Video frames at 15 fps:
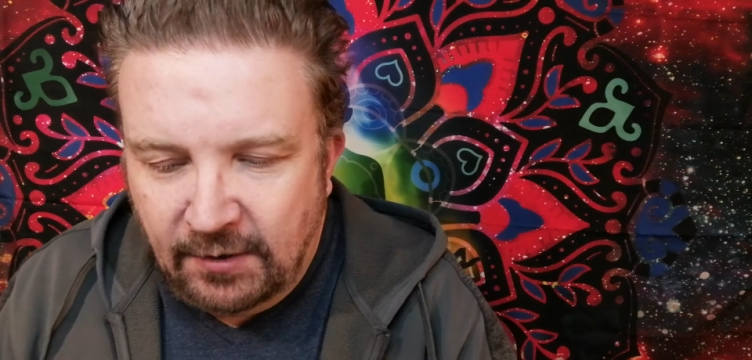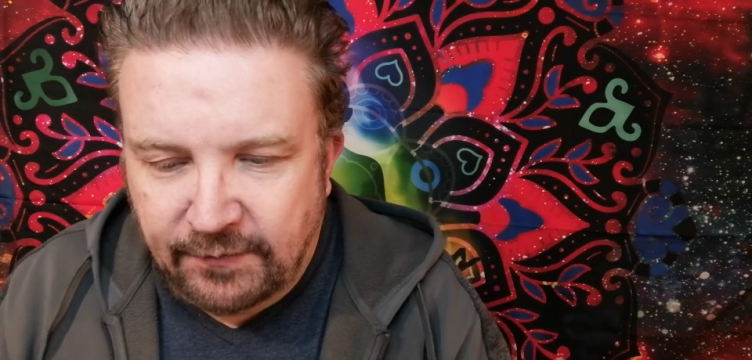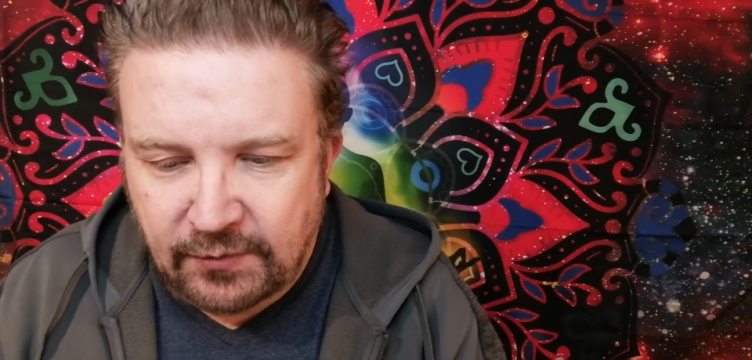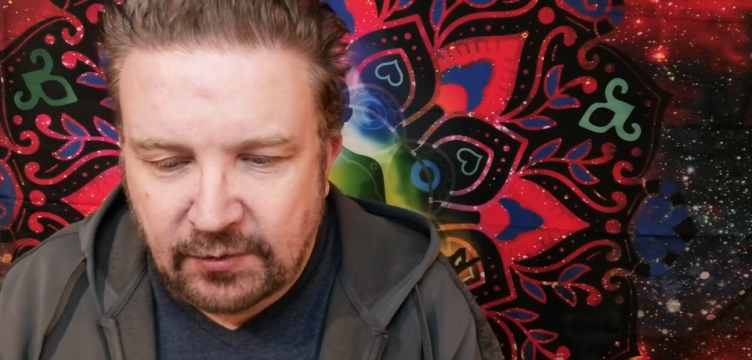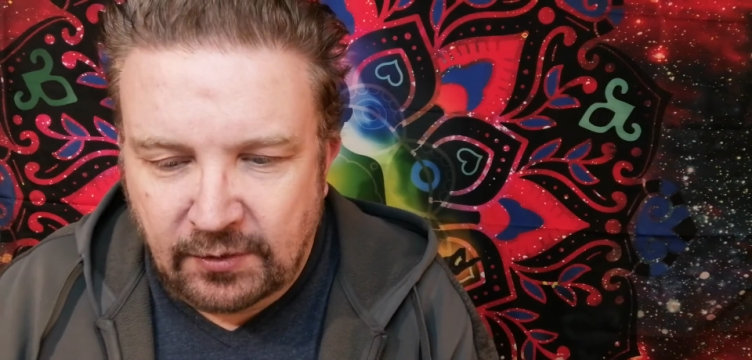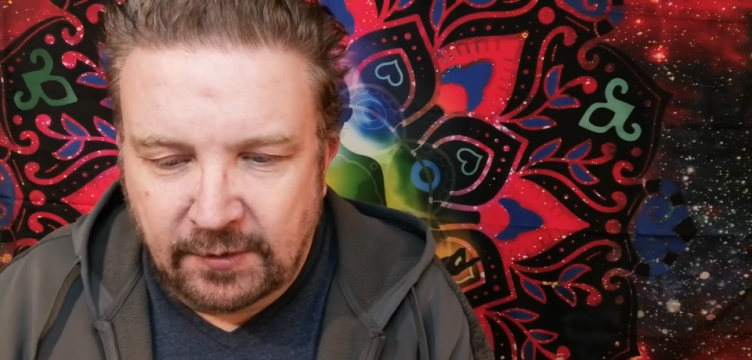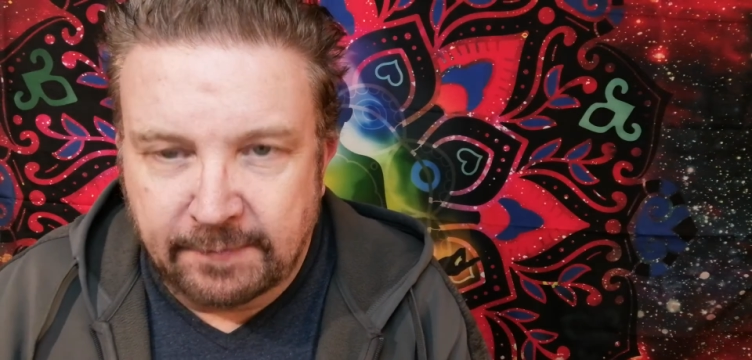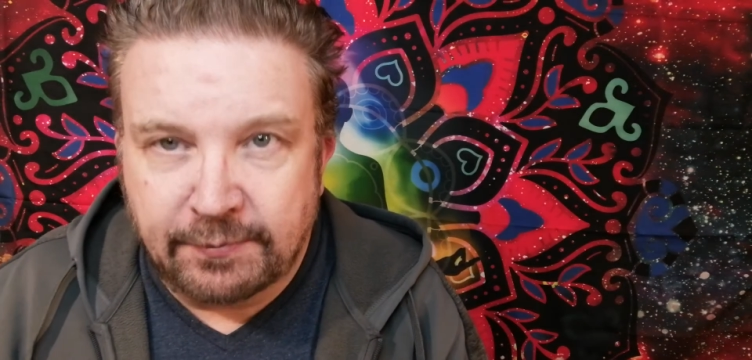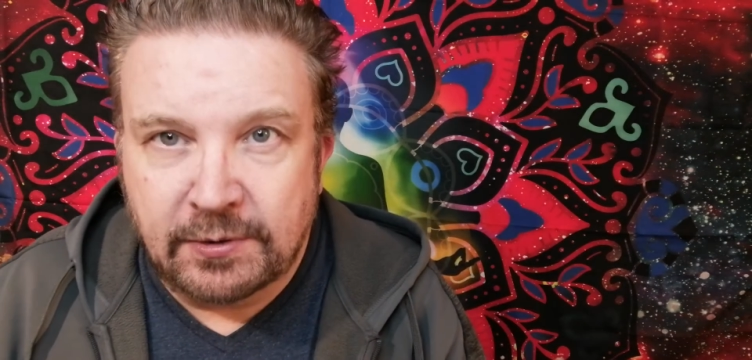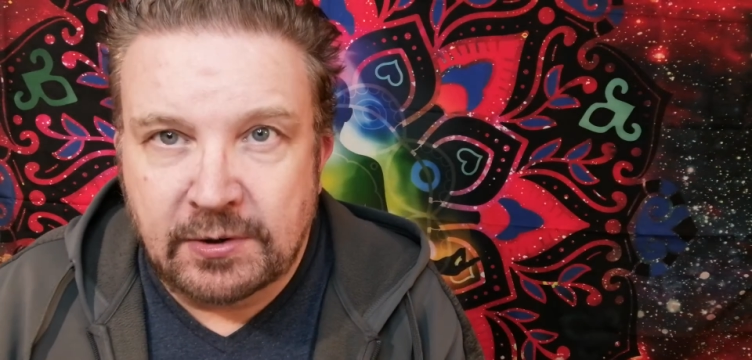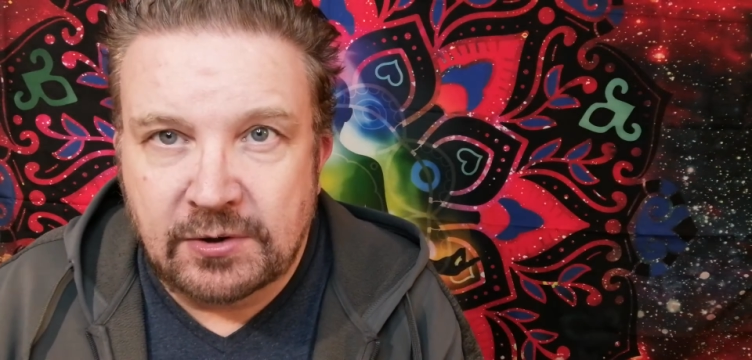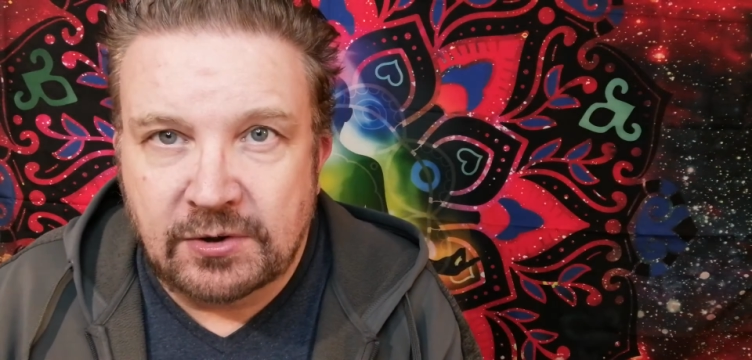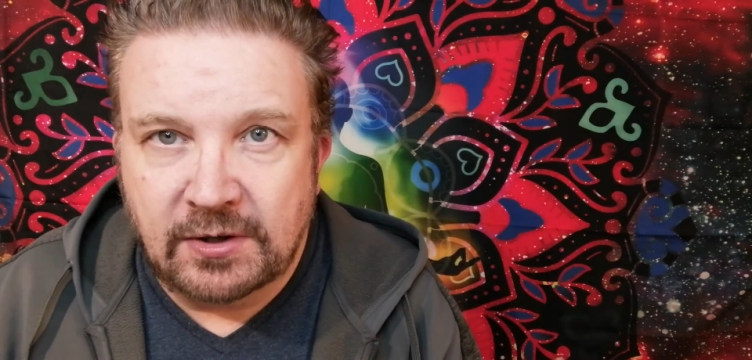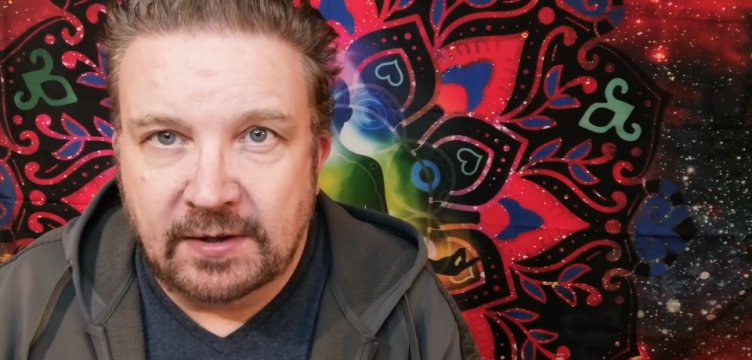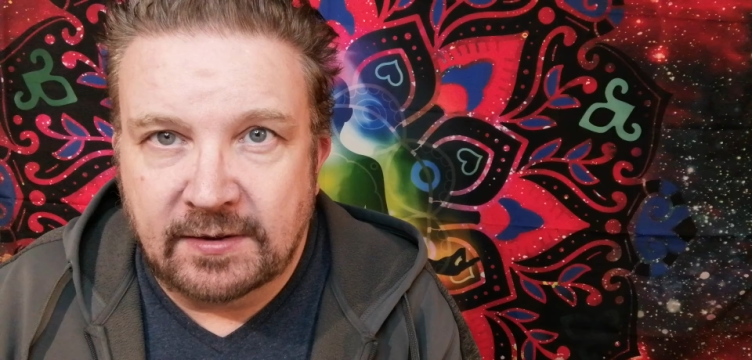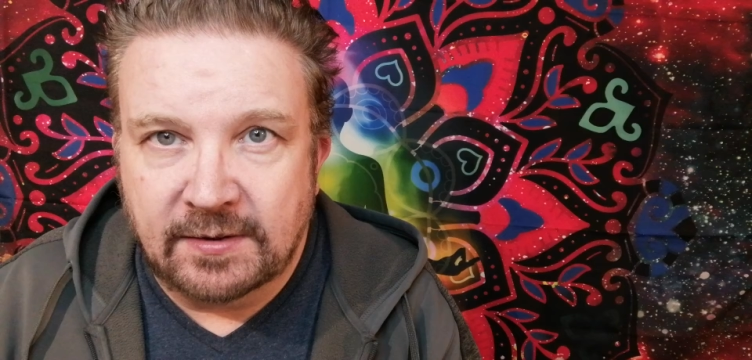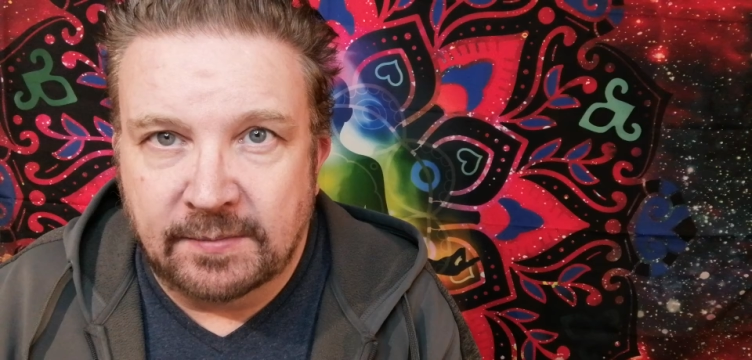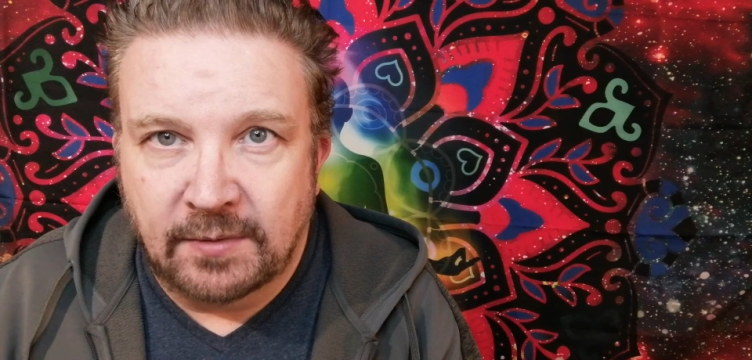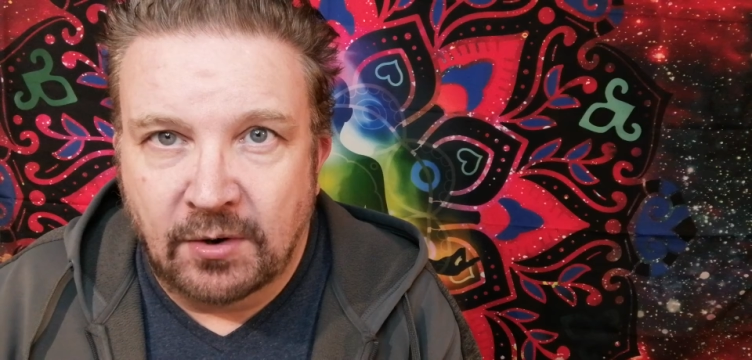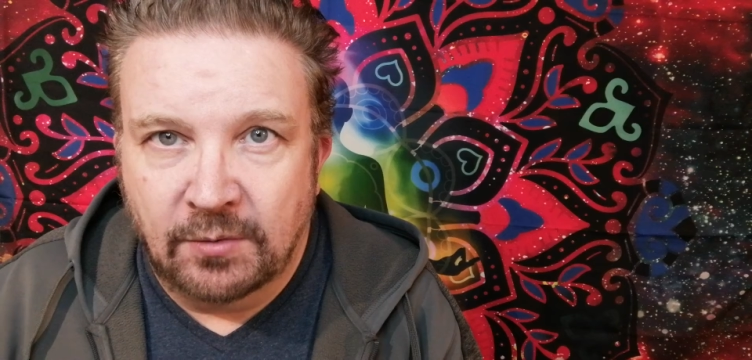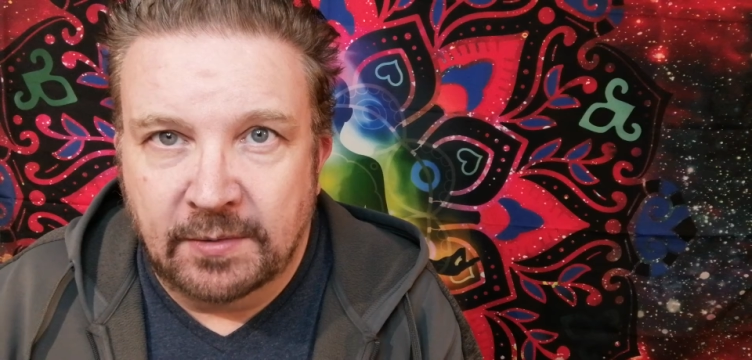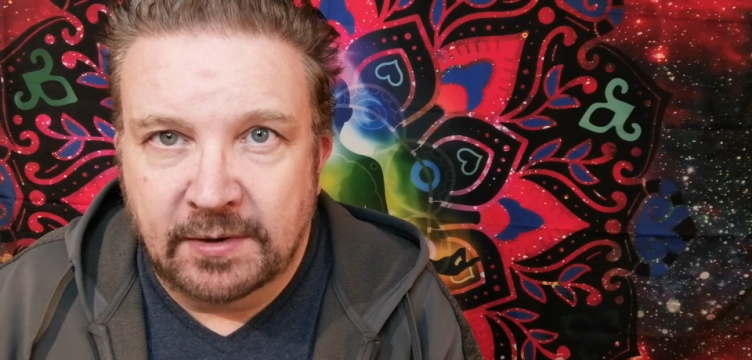if you're going to appreciate the
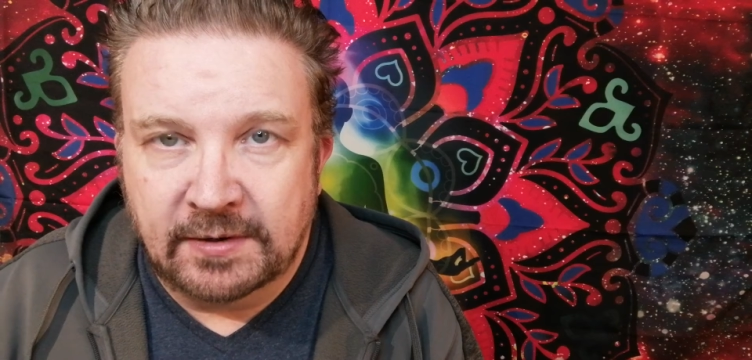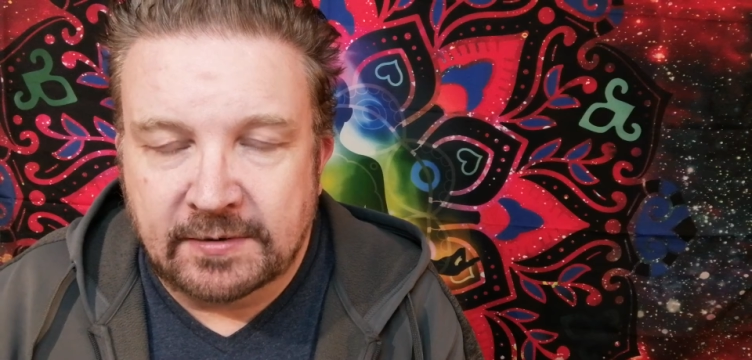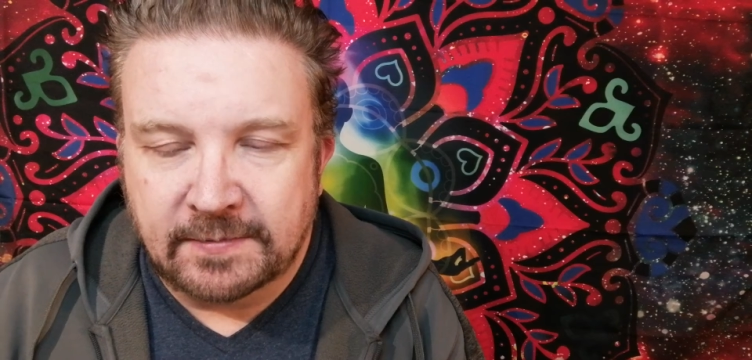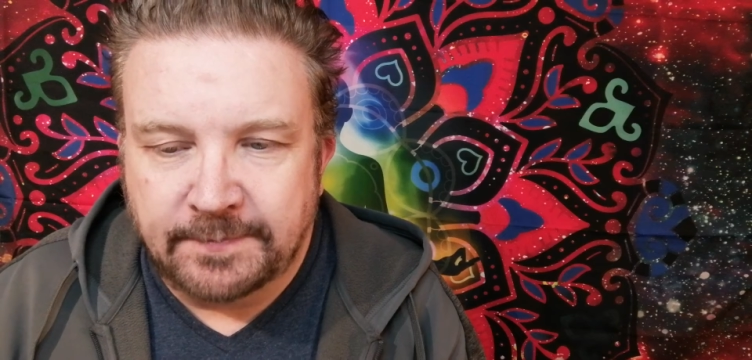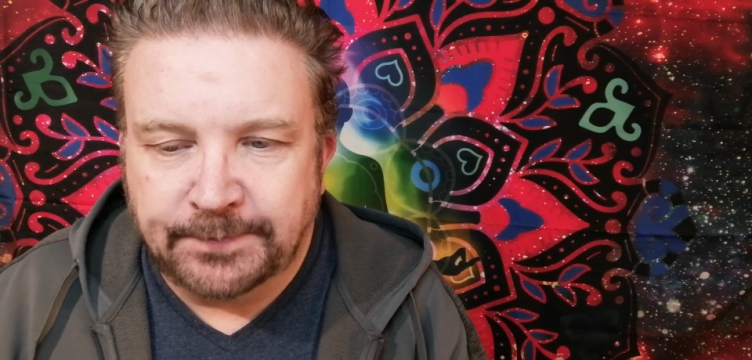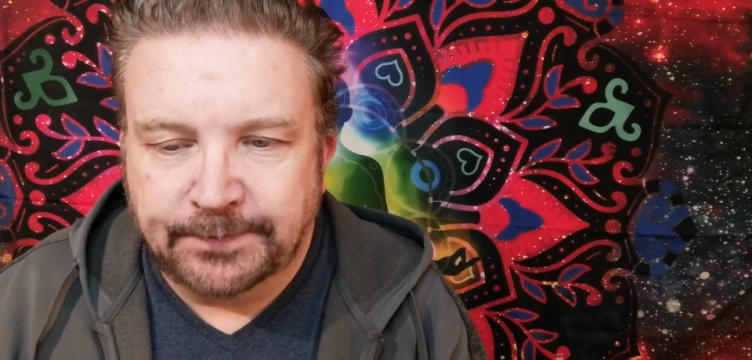moment,